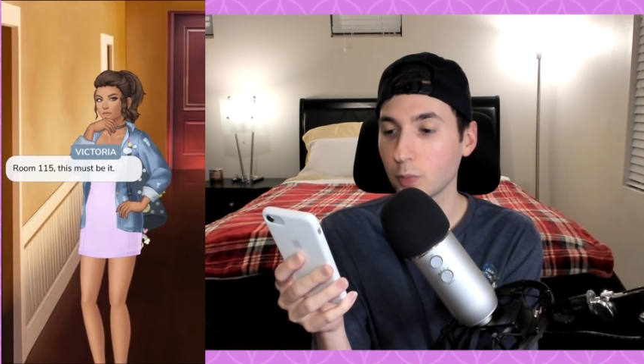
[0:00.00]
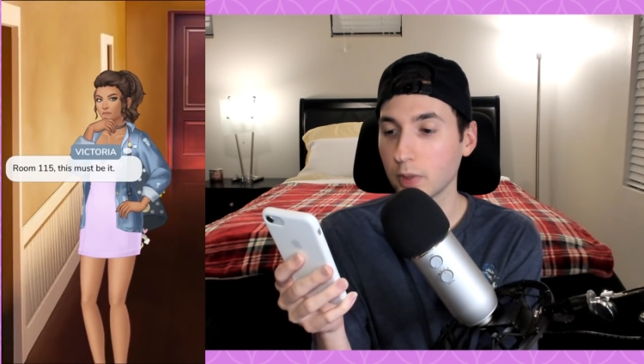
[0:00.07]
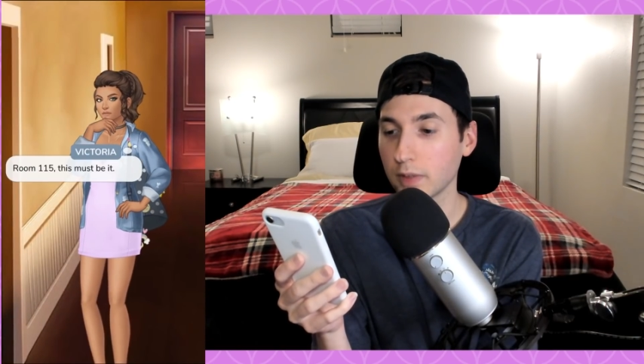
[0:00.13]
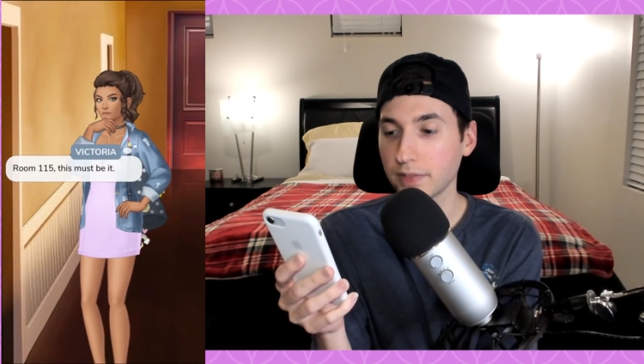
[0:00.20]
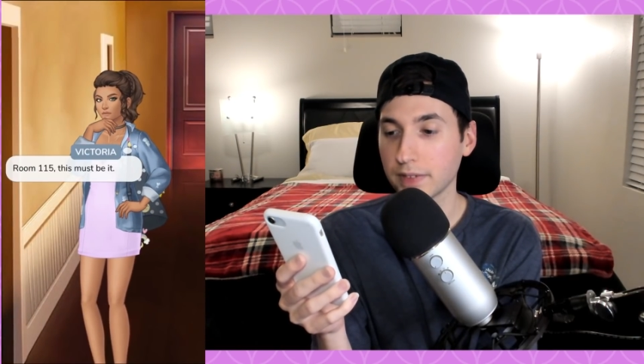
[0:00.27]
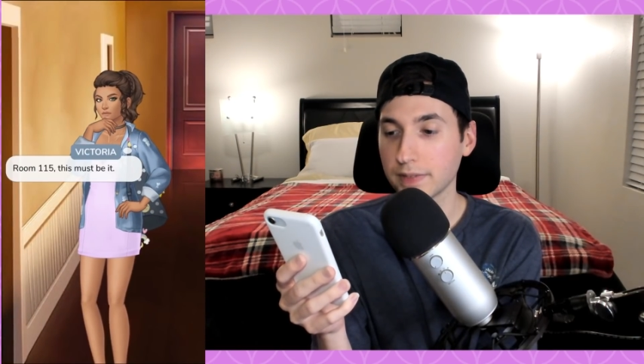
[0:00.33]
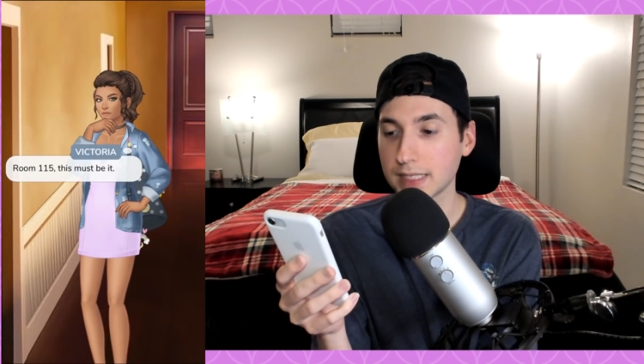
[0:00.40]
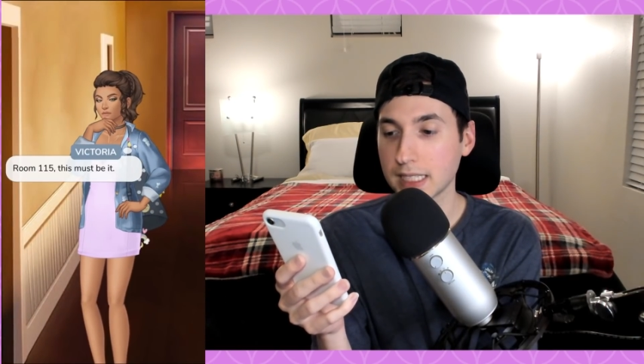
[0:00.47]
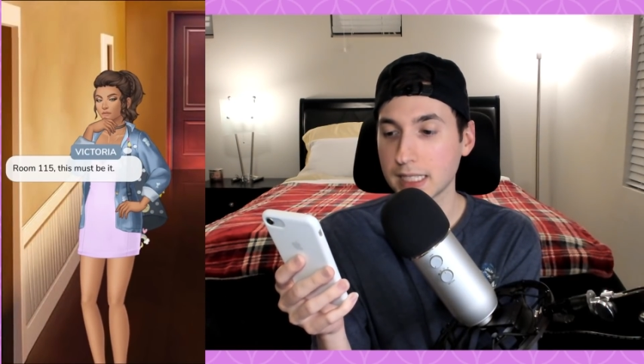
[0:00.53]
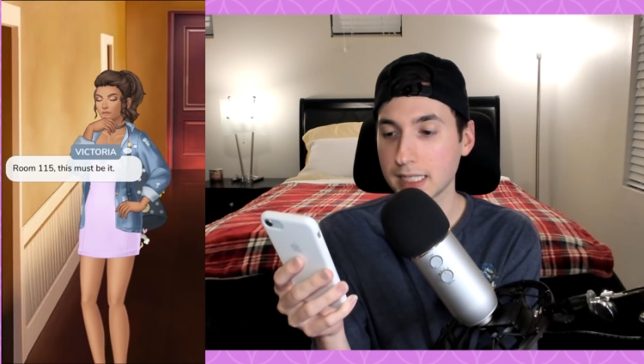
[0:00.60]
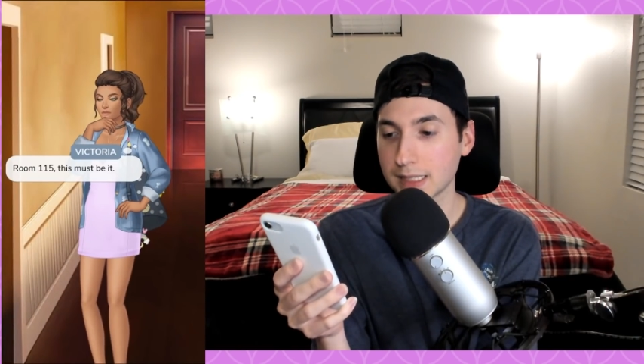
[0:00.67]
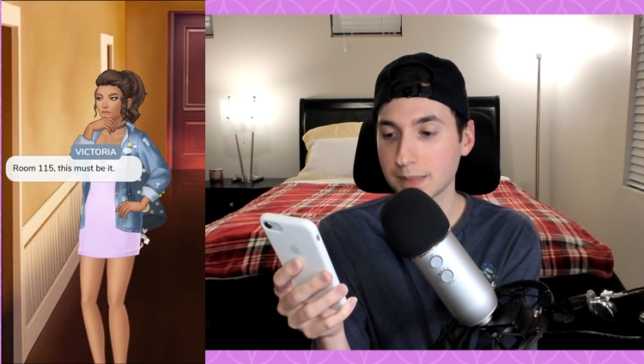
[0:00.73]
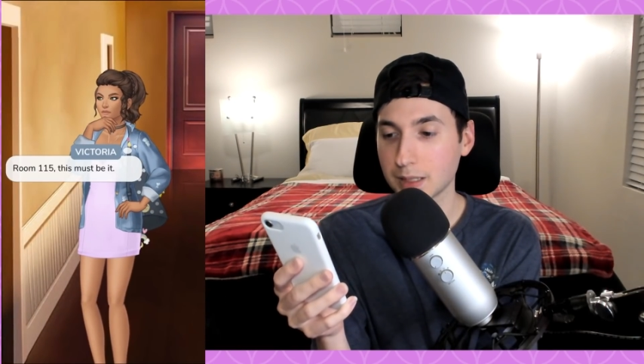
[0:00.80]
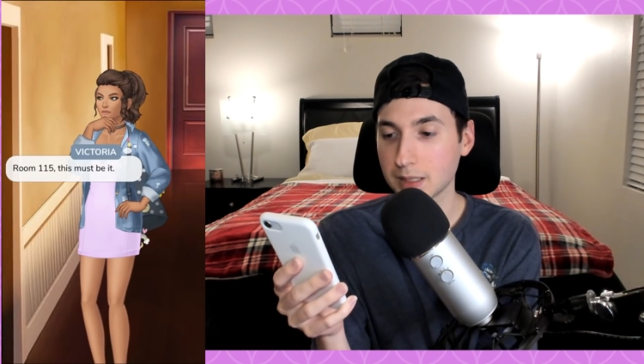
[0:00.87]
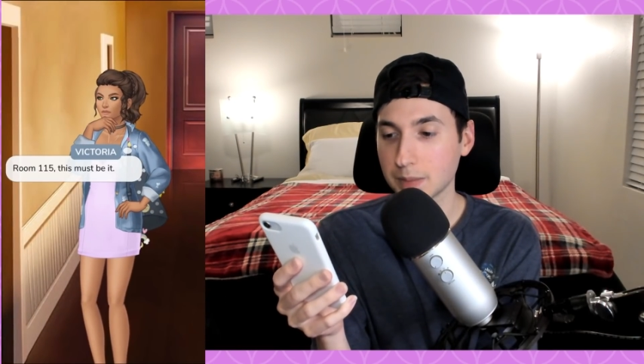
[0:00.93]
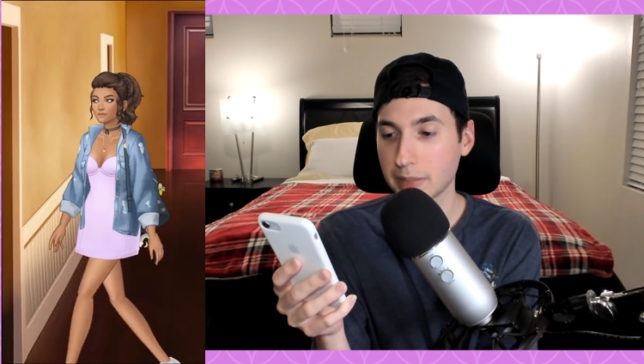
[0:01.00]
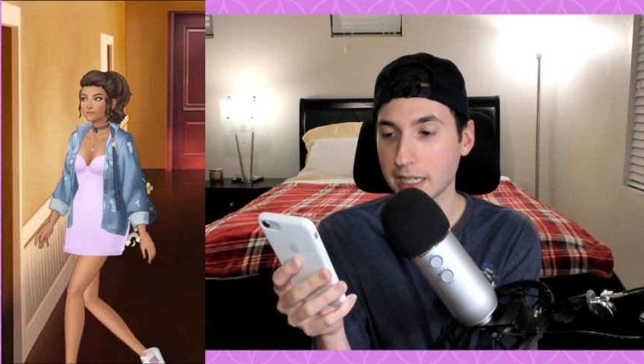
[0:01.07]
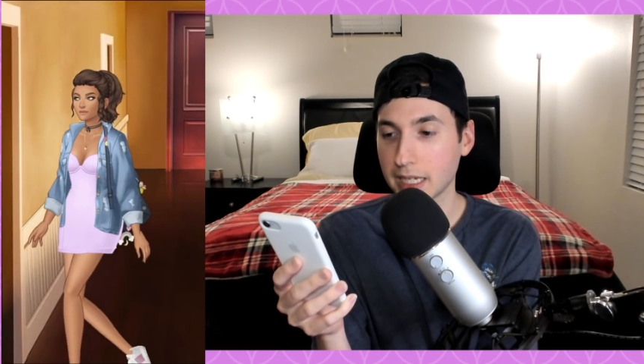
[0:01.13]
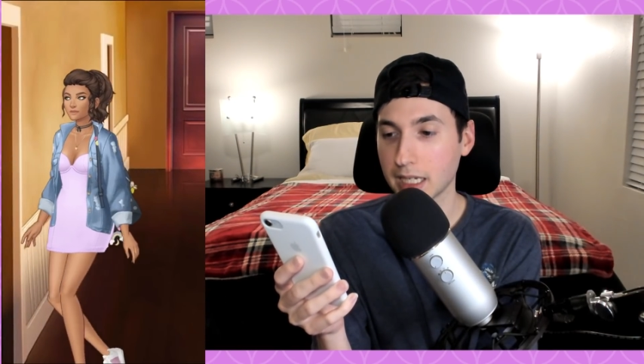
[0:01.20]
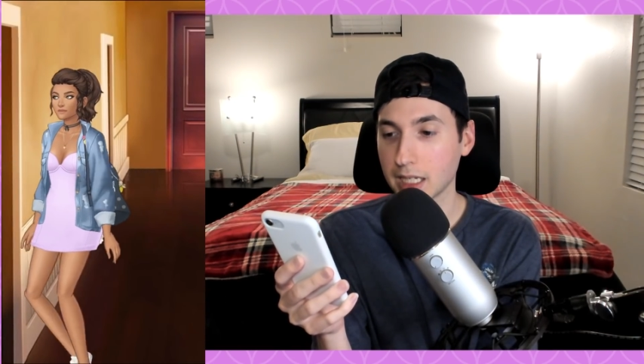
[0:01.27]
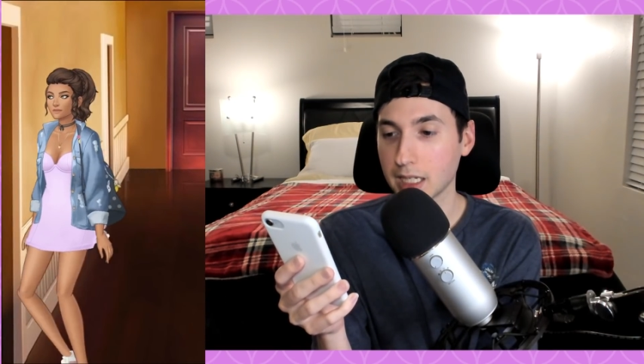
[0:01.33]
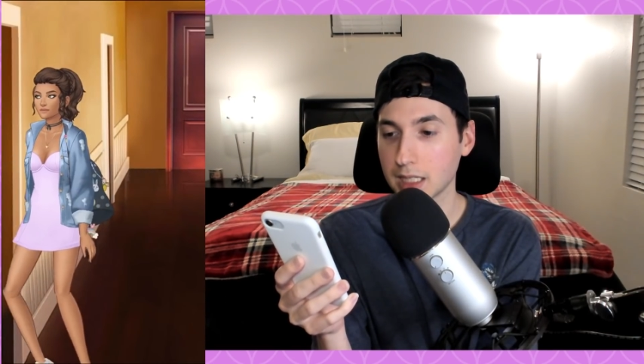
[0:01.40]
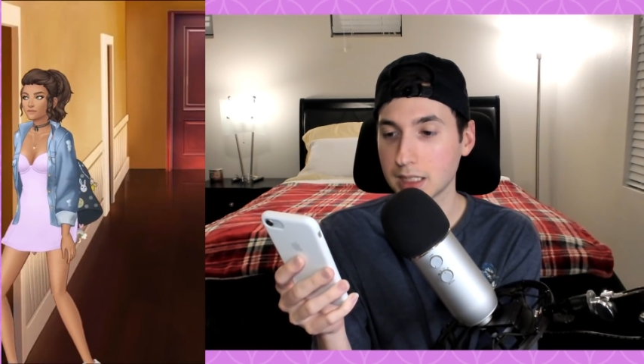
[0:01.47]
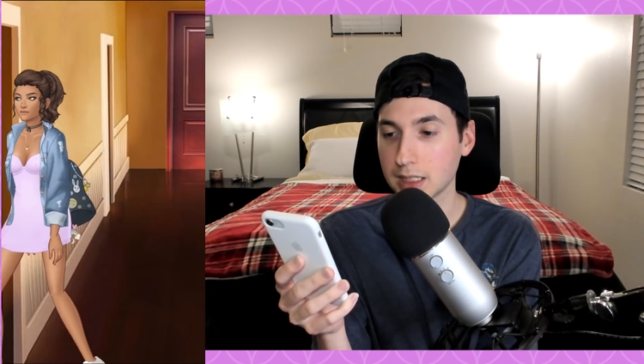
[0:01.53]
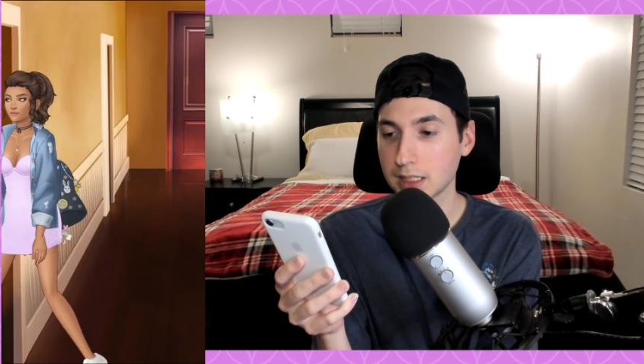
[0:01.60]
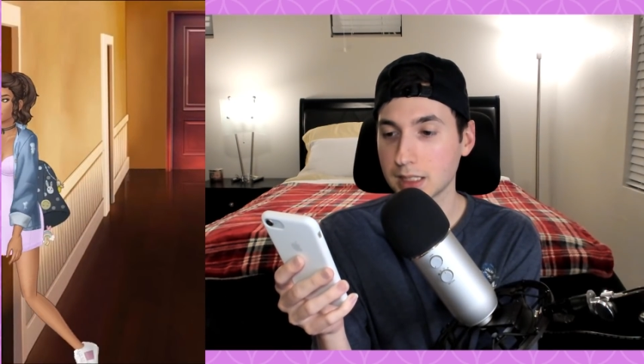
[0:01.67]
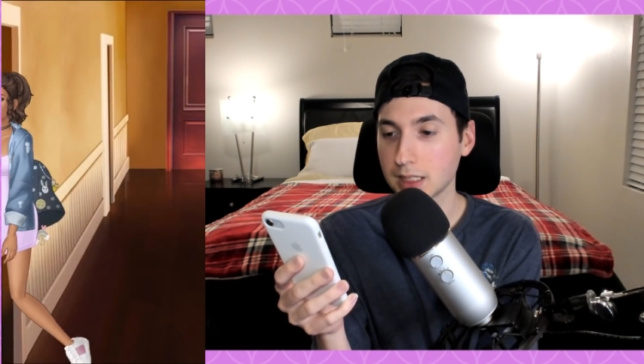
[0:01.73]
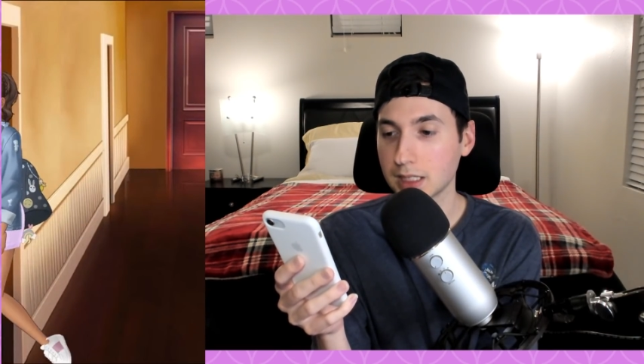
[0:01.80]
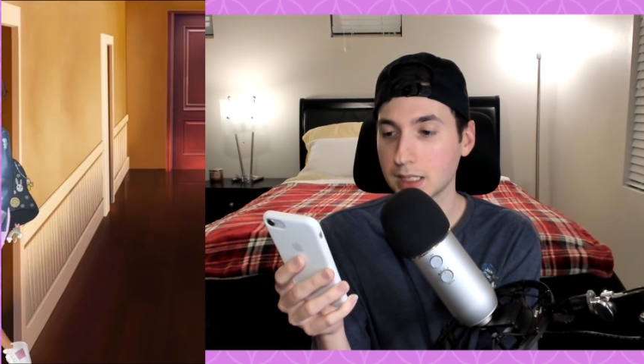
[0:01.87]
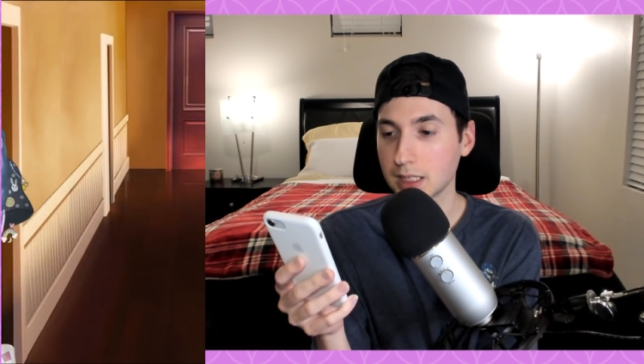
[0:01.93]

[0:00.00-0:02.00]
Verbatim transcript: 115. This must be it.